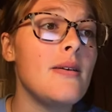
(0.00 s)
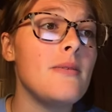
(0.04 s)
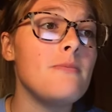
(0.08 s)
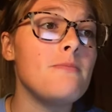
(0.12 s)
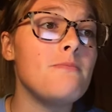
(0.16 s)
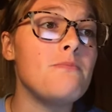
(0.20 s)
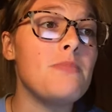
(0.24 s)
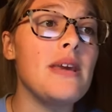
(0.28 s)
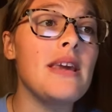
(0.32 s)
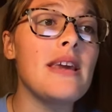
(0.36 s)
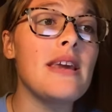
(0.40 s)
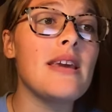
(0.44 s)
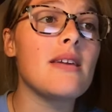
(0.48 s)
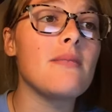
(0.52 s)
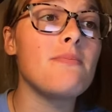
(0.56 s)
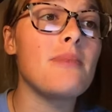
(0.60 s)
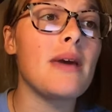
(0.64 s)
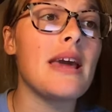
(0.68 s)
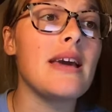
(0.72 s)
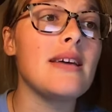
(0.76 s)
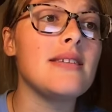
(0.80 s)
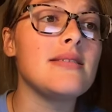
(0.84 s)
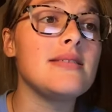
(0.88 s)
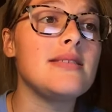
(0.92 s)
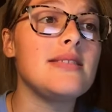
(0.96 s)
Being in
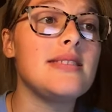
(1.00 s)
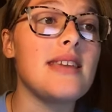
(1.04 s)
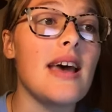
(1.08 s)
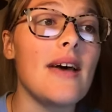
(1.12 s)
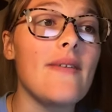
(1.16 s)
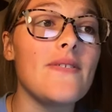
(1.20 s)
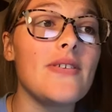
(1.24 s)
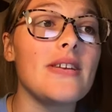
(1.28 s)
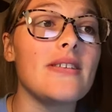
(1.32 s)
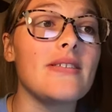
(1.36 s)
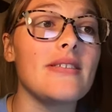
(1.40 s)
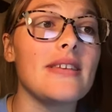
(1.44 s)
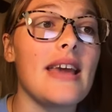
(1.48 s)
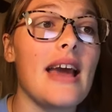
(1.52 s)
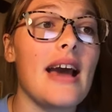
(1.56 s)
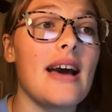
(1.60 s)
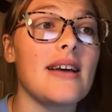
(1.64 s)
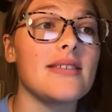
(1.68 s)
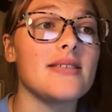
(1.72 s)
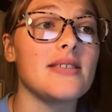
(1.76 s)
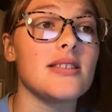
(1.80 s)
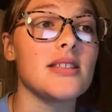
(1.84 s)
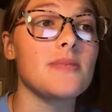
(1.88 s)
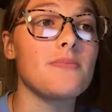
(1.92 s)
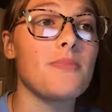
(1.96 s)
band definitely has
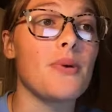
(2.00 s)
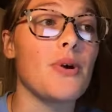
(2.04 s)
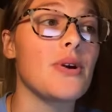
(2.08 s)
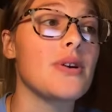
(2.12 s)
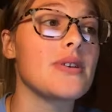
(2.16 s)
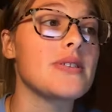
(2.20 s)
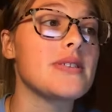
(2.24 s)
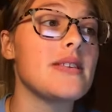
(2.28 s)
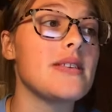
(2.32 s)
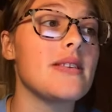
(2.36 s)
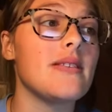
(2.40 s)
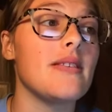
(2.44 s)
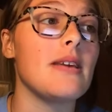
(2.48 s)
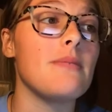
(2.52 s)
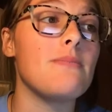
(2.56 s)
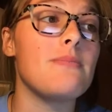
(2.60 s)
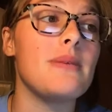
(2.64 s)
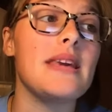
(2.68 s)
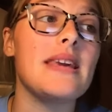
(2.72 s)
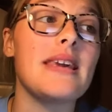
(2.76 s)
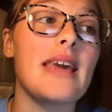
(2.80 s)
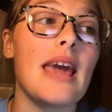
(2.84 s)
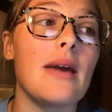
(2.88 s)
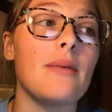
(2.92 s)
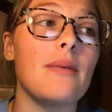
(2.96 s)
its perks, like
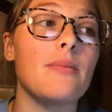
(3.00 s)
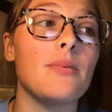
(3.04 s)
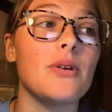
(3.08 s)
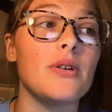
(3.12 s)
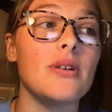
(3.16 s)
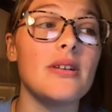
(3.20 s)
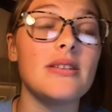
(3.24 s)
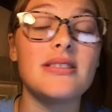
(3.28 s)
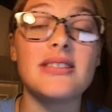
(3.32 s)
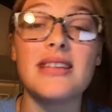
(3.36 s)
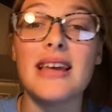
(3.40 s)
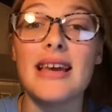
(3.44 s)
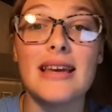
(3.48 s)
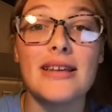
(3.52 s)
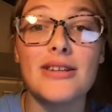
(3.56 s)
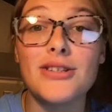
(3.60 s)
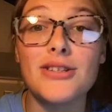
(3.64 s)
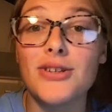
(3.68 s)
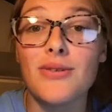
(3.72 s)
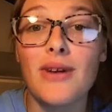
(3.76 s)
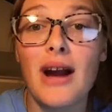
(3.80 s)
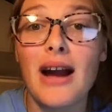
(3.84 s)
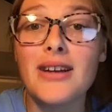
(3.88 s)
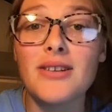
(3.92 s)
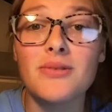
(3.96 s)
being able to
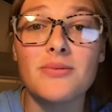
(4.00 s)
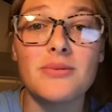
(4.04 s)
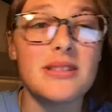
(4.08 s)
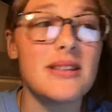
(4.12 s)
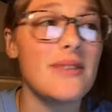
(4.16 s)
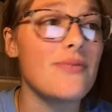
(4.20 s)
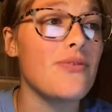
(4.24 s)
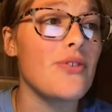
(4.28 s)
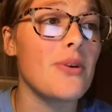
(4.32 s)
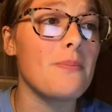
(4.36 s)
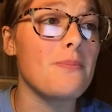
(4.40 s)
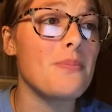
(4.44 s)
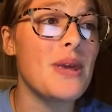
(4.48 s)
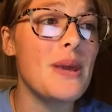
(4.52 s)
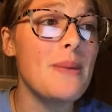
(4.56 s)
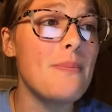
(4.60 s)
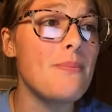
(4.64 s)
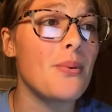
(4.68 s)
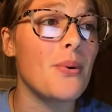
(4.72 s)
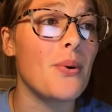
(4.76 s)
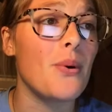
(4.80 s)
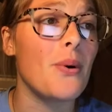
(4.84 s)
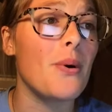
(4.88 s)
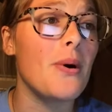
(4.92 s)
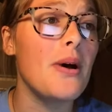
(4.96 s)
interact with different
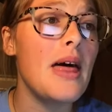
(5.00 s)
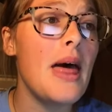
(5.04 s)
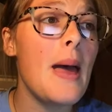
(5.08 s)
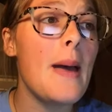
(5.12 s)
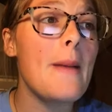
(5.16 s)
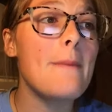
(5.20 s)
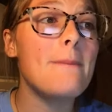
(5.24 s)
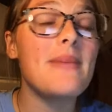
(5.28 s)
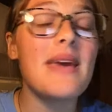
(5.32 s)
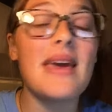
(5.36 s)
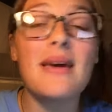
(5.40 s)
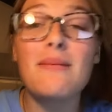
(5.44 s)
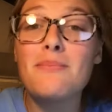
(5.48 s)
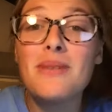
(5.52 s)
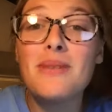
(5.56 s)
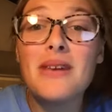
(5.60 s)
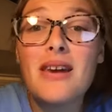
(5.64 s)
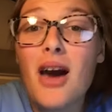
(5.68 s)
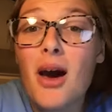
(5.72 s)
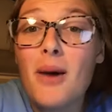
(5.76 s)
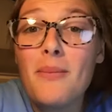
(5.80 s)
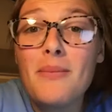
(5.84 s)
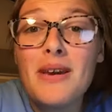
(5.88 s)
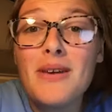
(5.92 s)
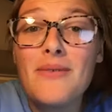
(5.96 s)
people and
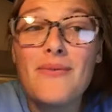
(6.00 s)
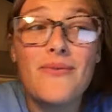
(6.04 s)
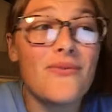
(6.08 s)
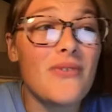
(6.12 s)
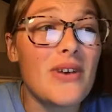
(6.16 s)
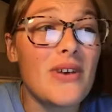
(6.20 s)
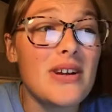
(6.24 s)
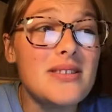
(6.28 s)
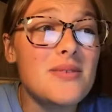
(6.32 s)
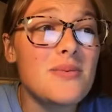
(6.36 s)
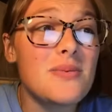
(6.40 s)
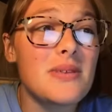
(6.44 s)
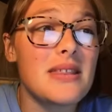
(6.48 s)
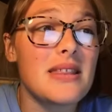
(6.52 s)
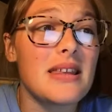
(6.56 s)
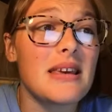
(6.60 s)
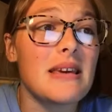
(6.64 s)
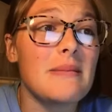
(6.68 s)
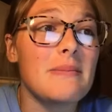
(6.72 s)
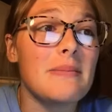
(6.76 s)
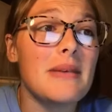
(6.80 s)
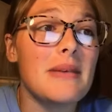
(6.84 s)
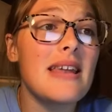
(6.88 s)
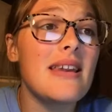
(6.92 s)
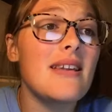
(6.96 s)
becoming friends with them. It